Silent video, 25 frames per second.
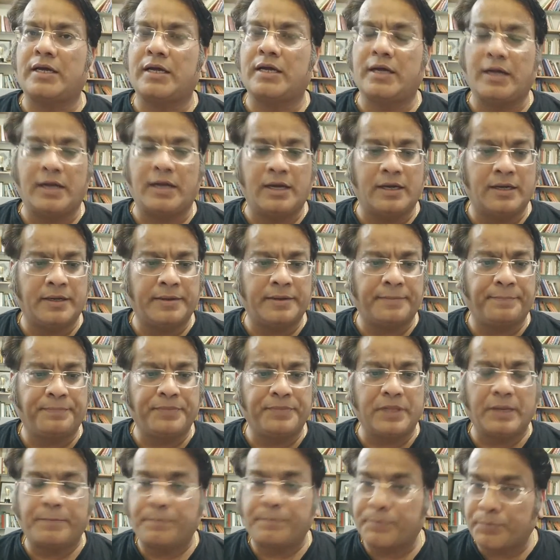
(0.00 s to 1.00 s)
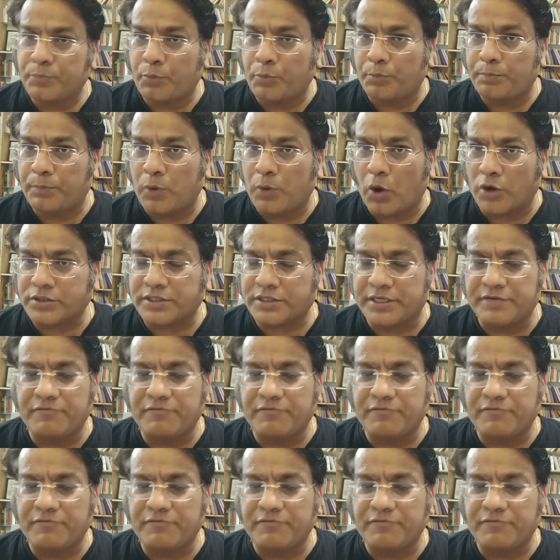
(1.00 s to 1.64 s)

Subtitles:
uh, plot